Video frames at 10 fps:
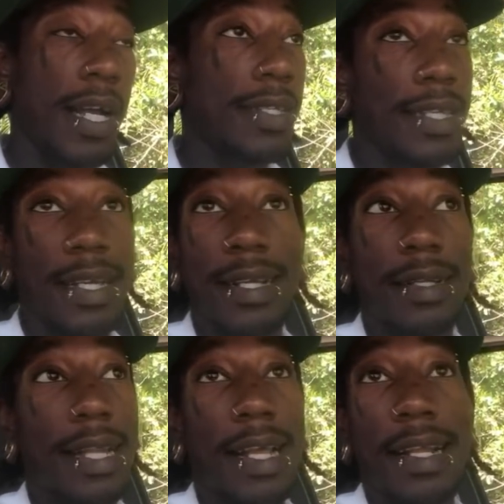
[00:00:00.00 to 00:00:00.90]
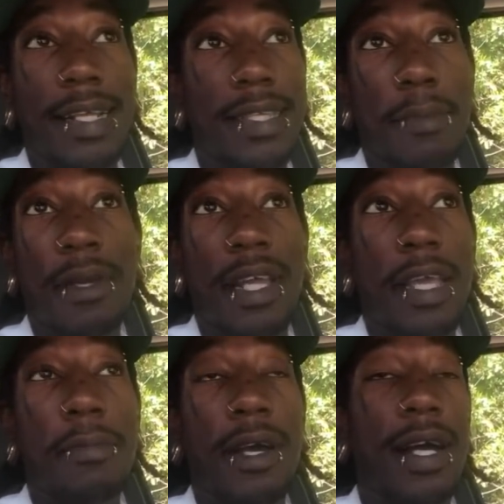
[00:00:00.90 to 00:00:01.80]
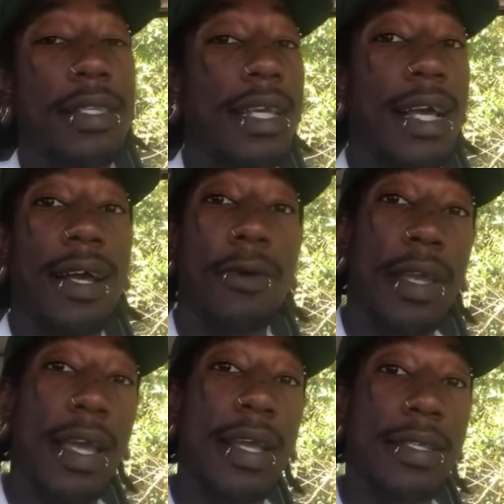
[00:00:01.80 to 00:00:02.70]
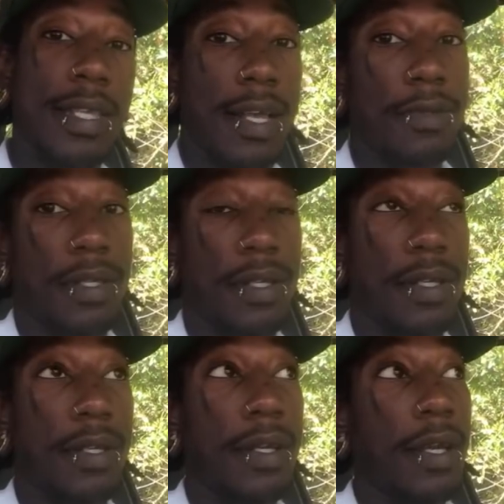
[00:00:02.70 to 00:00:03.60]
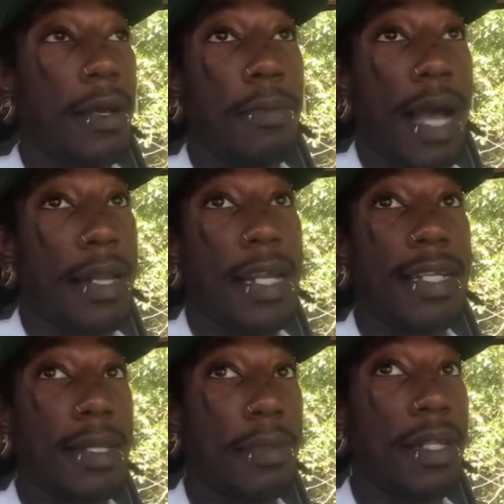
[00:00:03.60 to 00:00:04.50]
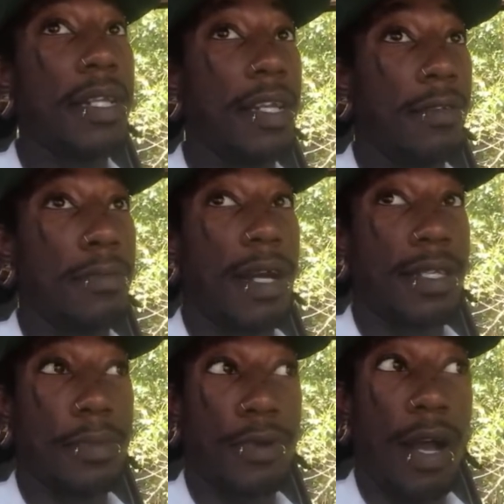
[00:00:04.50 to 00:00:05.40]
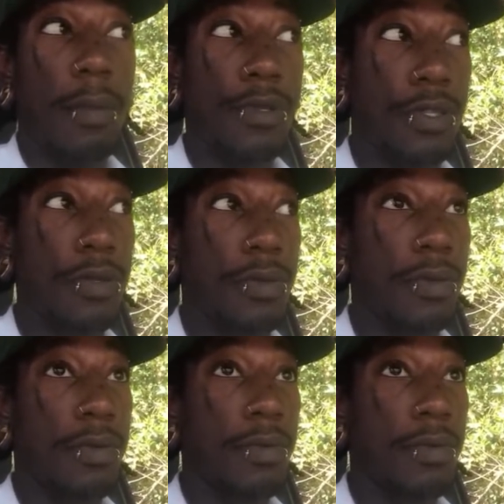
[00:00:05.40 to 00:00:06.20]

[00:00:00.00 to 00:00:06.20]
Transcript: I said, they, they sent me the email. I said, okay, it sounds good, but I need something to give to my subscribers too.